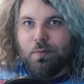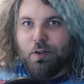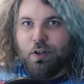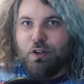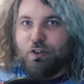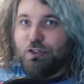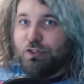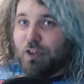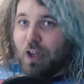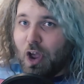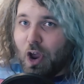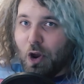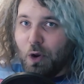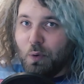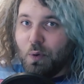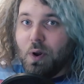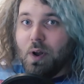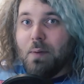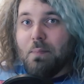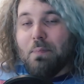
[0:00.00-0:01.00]
So,
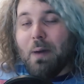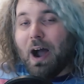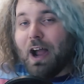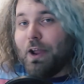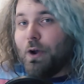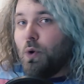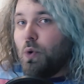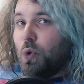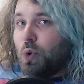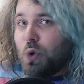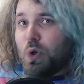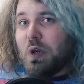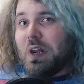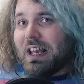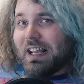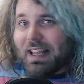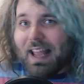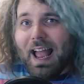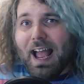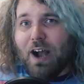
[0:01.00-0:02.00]
by all
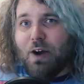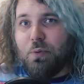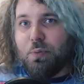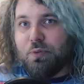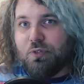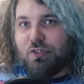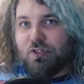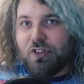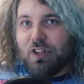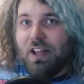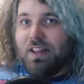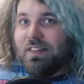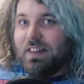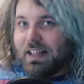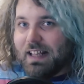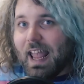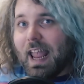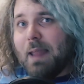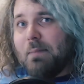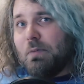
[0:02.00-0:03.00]
accounts, the
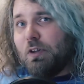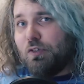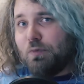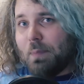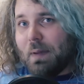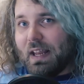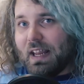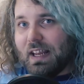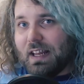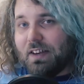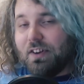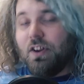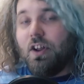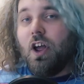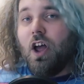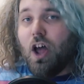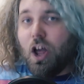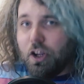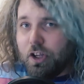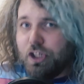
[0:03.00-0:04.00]
game has been
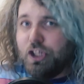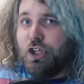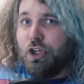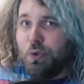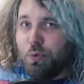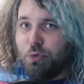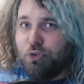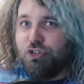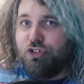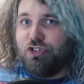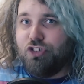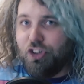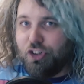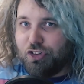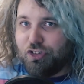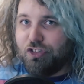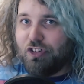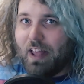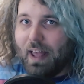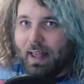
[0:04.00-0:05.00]
a huge
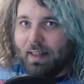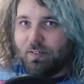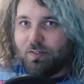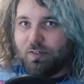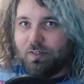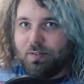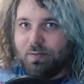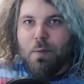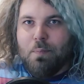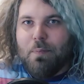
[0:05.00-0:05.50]
success.